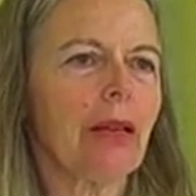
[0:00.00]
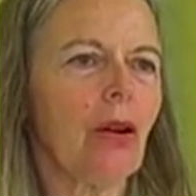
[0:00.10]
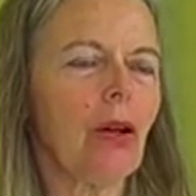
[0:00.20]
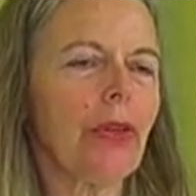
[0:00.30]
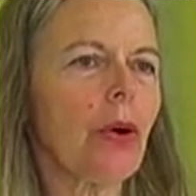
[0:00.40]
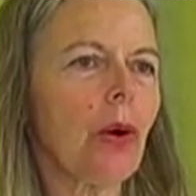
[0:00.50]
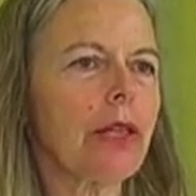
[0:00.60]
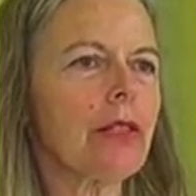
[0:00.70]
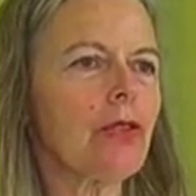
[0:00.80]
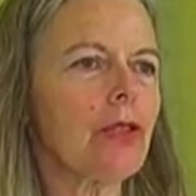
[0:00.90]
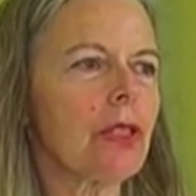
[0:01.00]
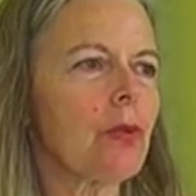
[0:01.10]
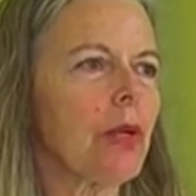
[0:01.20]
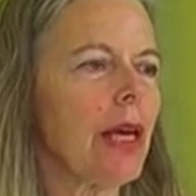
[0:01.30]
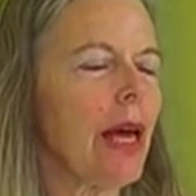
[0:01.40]
All the
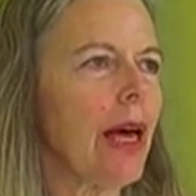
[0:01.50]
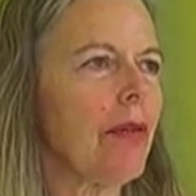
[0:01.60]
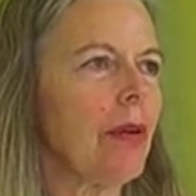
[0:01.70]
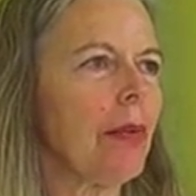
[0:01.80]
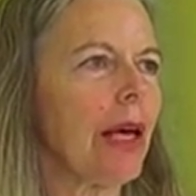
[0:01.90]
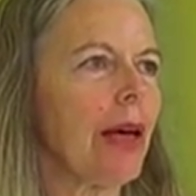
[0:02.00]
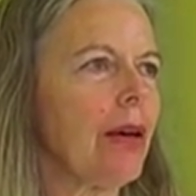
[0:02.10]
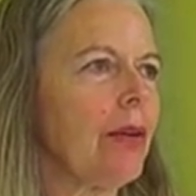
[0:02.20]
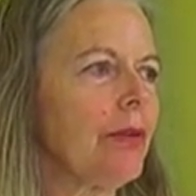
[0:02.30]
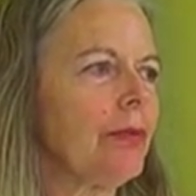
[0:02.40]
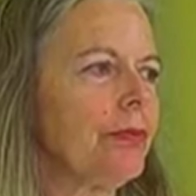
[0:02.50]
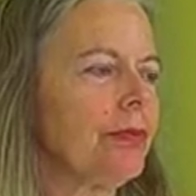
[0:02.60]
questions we have about